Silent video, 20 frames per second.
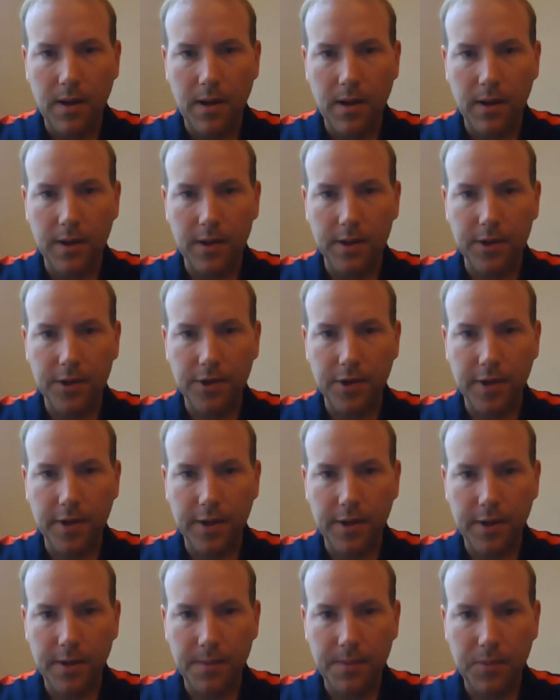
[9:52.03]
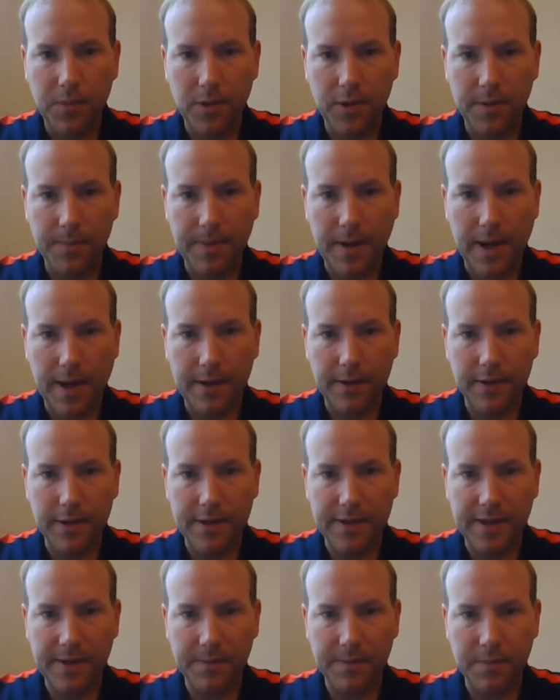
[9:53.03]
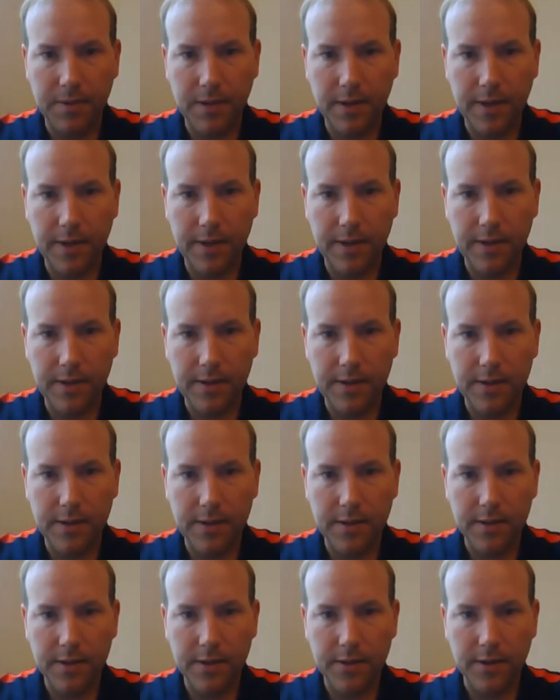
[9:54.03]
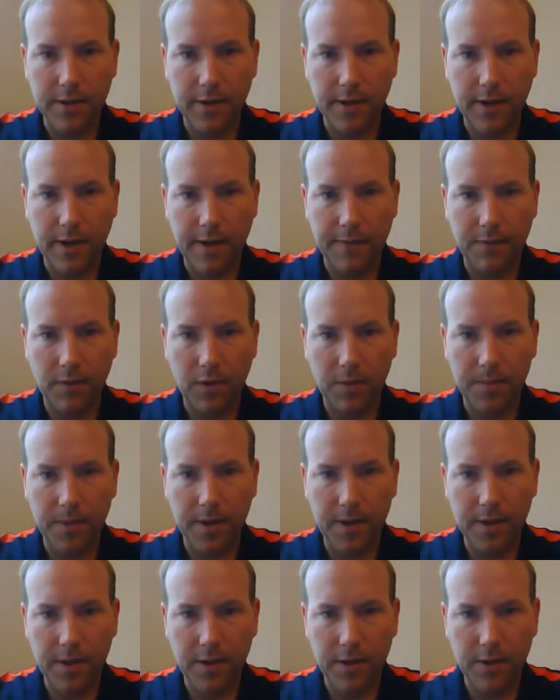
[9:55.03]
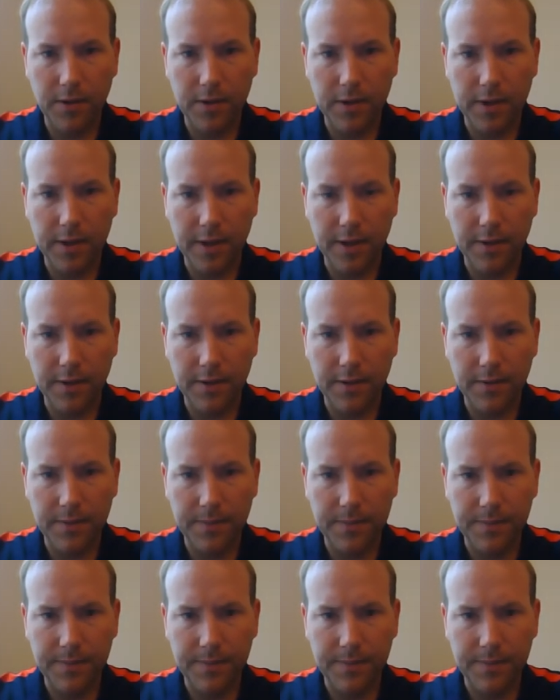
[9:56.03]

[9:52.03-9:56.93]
I'm going to try to put it back in the same place so that I have all my code together.